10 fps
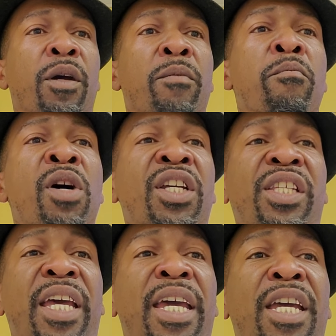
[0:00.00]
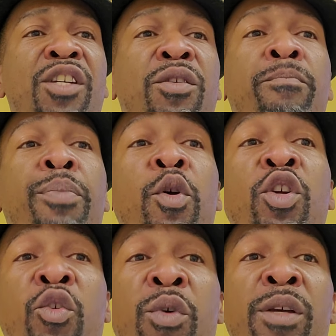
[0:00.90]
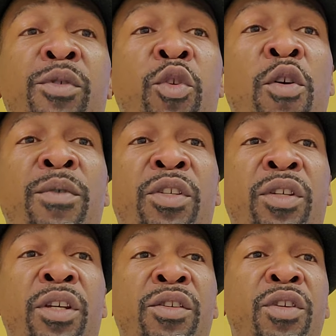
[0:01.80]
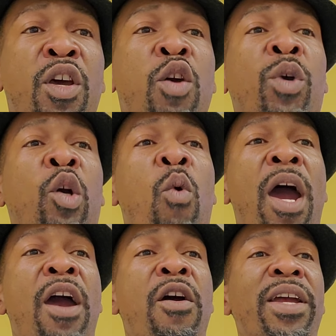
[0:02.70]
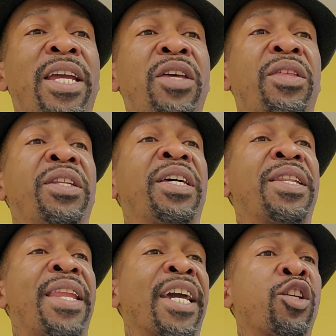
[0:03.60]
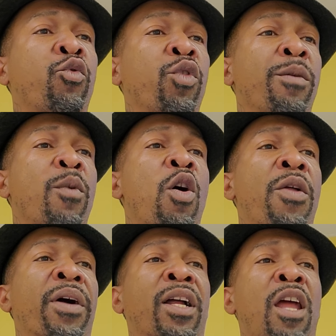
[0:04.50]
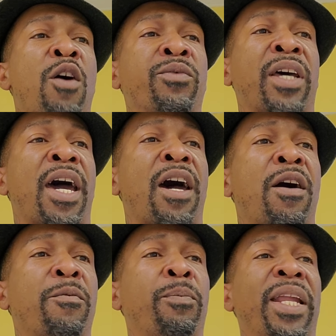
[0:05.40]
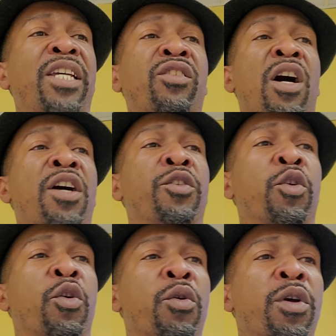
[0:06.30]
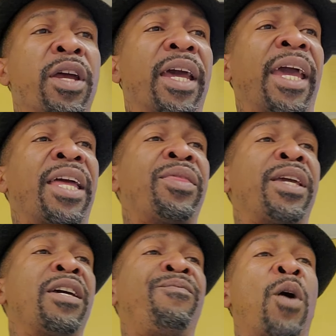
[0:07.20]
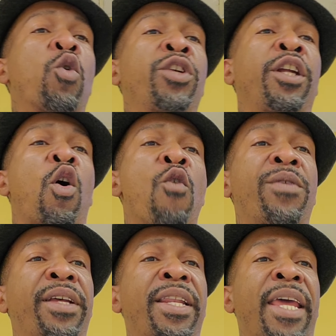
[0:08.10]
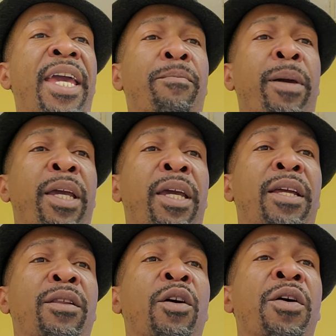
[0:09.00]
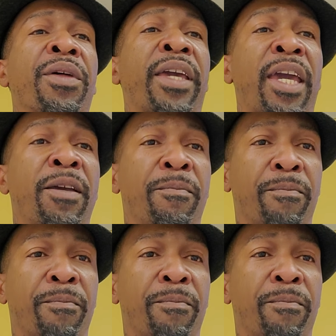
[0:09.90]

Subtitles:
Mustache beard trim services require either the neck strip or the cloth towel placed under and then folded over the neckband of the cape.